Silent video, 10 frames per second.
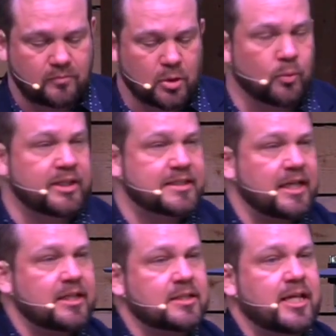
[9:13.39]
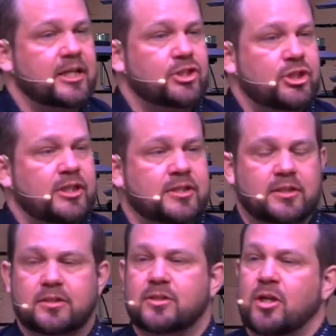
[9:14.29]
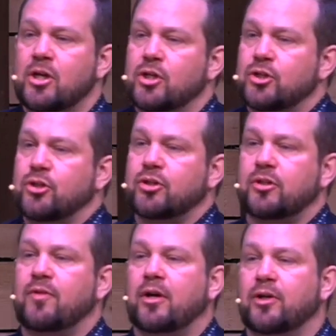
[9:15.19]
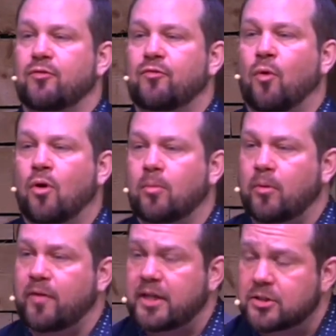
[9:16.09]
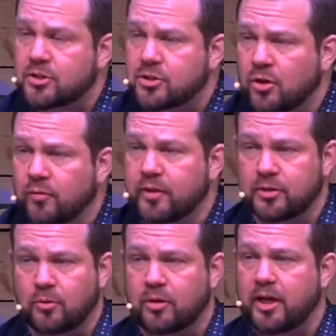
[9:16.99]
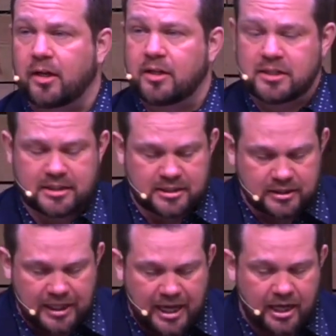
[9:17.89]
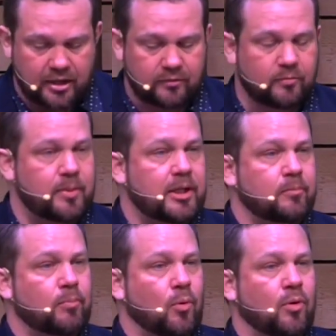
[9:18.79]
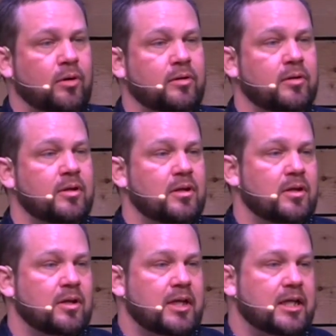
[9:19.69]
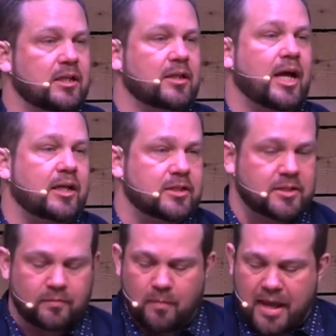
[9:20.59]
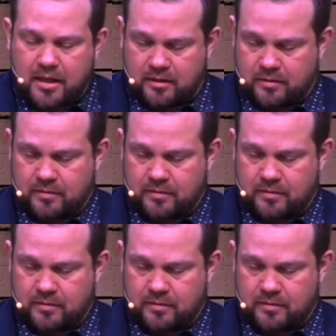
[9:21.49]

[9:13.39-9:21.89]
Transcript: when he says that Jesus took the very form of a servant or a slave, being born in the likeness of men.